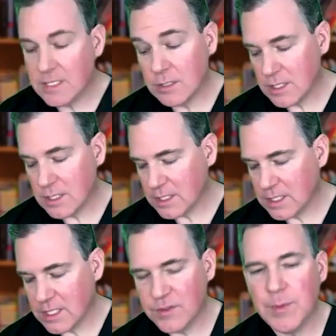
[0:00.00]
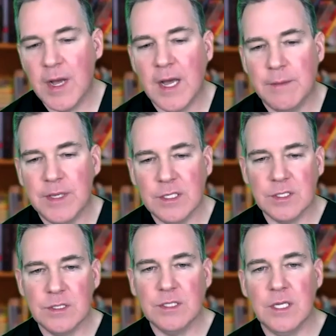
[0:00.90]
so it's it's a tough spot
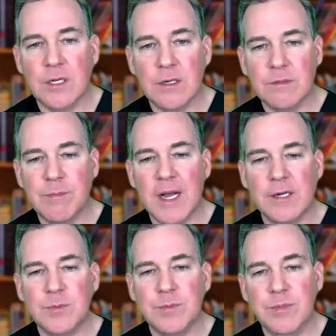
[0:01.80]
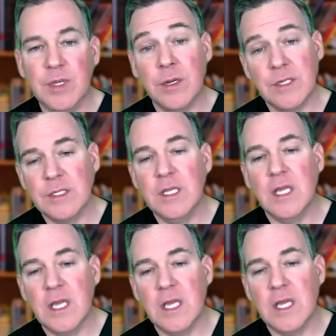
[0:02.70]
because you know buyers, you know,
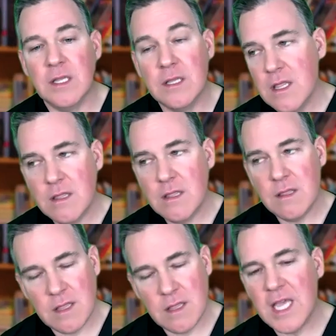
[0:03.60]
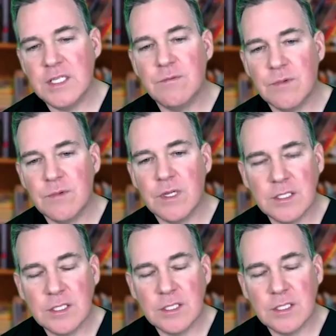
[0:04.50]
and they didn't
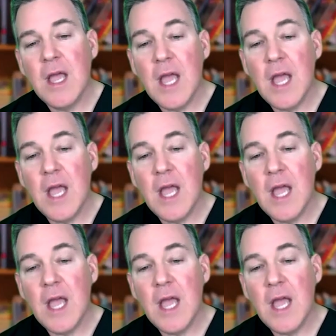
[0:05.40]
realize. So